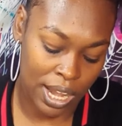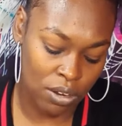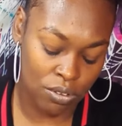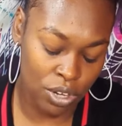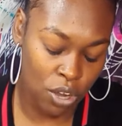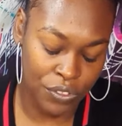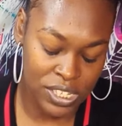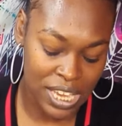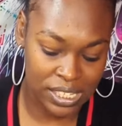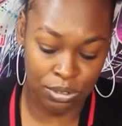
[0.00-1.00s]
I don't know if
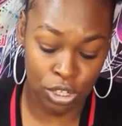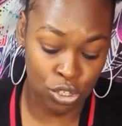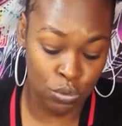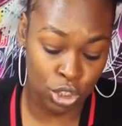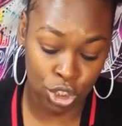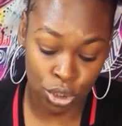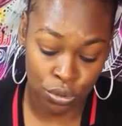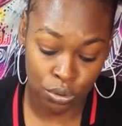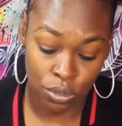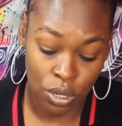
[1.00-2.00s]
this has something to do with
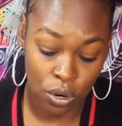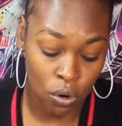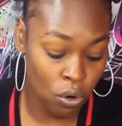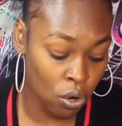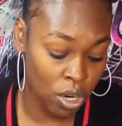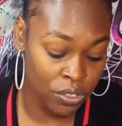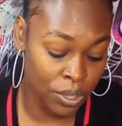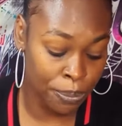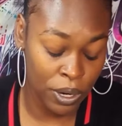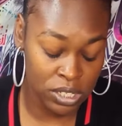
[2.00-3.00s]
you or
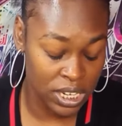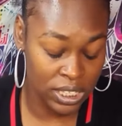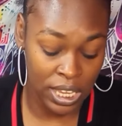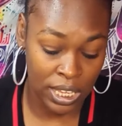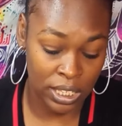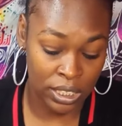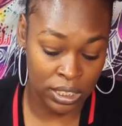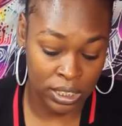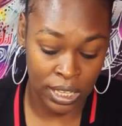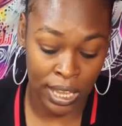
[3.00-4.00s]
the person that they
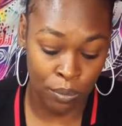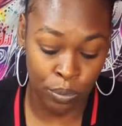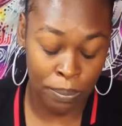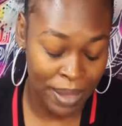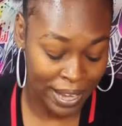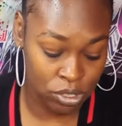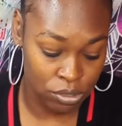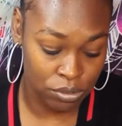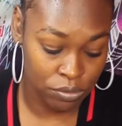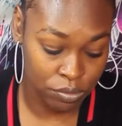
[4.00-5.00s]
they went back
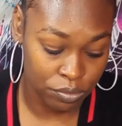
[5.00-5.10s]
to.